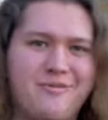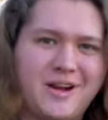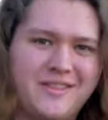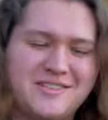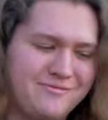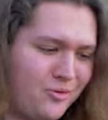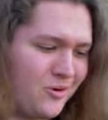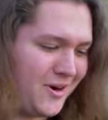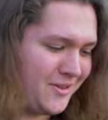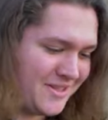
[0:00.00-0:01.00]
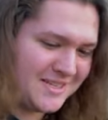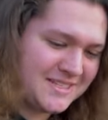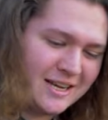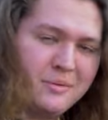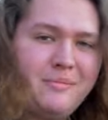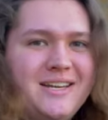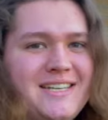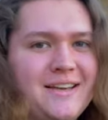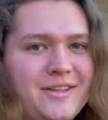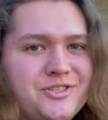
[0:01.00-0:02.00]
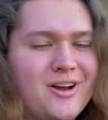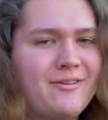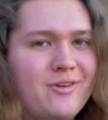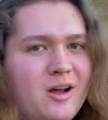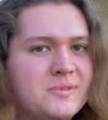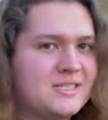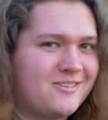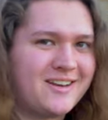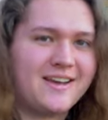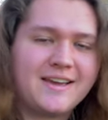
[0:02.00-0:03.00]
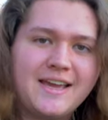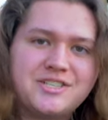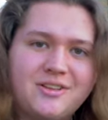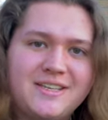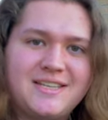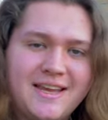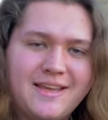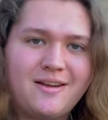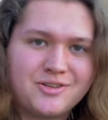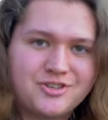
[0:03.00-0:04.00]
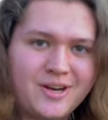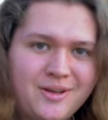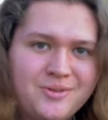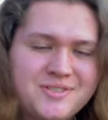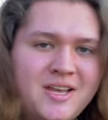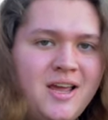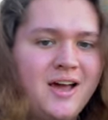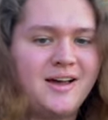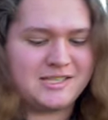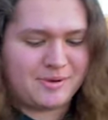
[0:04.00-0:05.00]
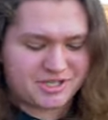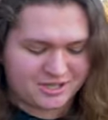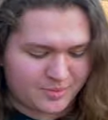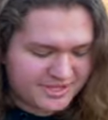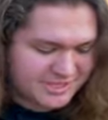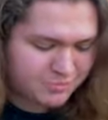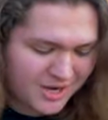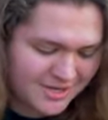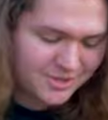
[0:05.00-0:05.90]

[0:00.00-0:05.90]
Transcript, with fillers: rid of this four runner. This is gonna be my daily driver. I'm still gonna occasionally take it on trails, uh, especially with these brand